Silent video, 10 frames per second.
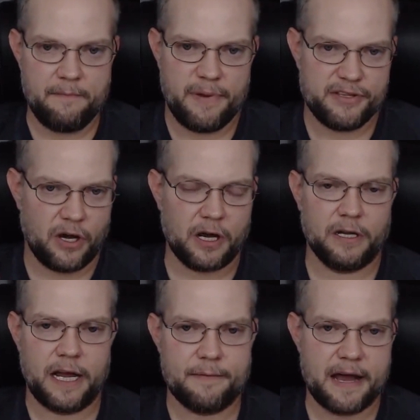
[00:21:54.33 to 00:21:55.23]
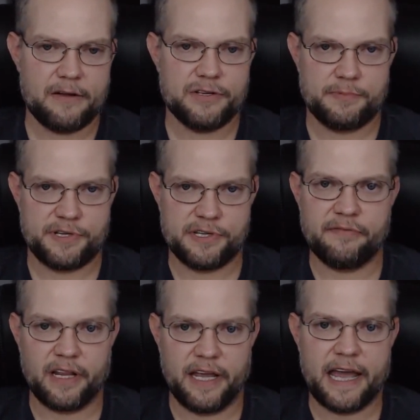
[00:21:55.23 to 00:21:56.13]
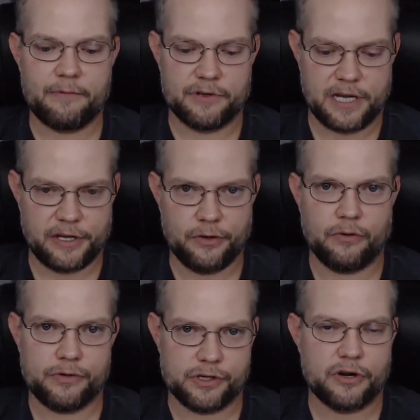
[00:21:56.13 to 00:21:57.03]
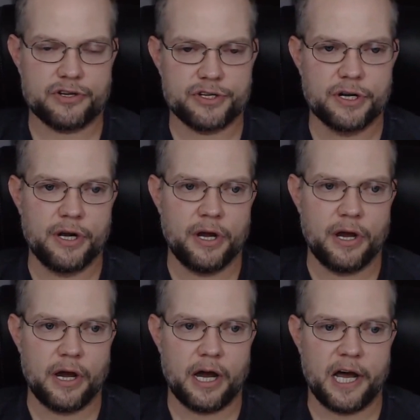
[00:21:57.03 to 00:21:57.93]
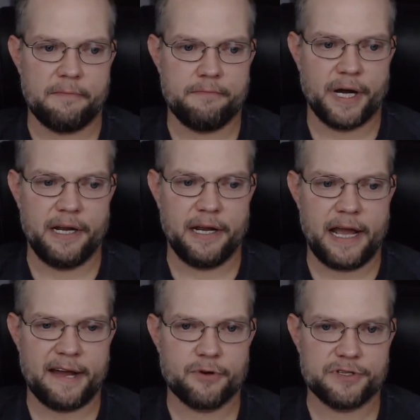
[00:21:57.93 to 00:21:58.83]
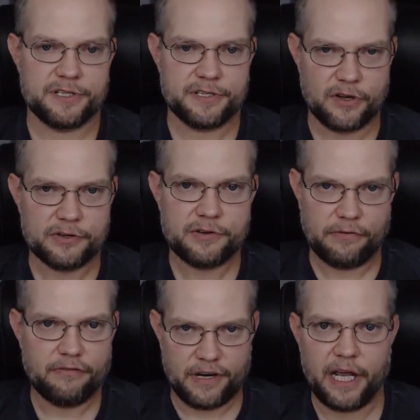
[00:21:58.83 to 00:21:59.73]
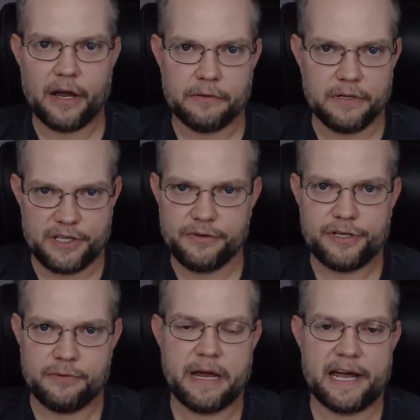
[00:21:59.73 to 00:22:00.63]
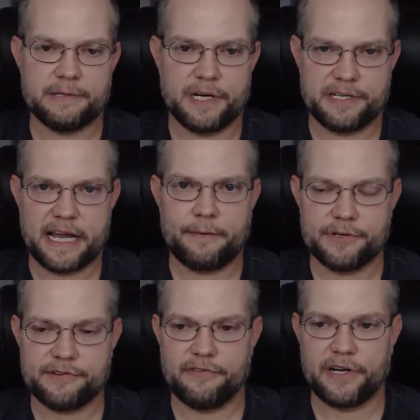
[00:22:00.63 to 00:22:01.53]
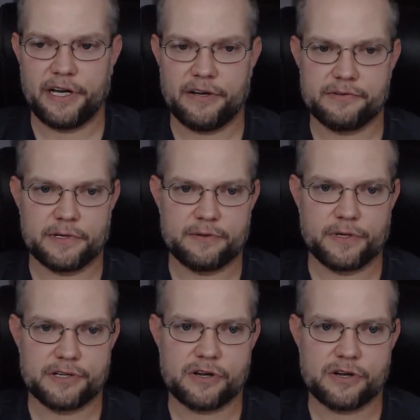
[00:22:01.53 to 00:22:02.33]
been talking a lot about specifically AdWords, like Google search, but AdWords is also for video. It's YouTube ads, but it's AdWords for video is what it's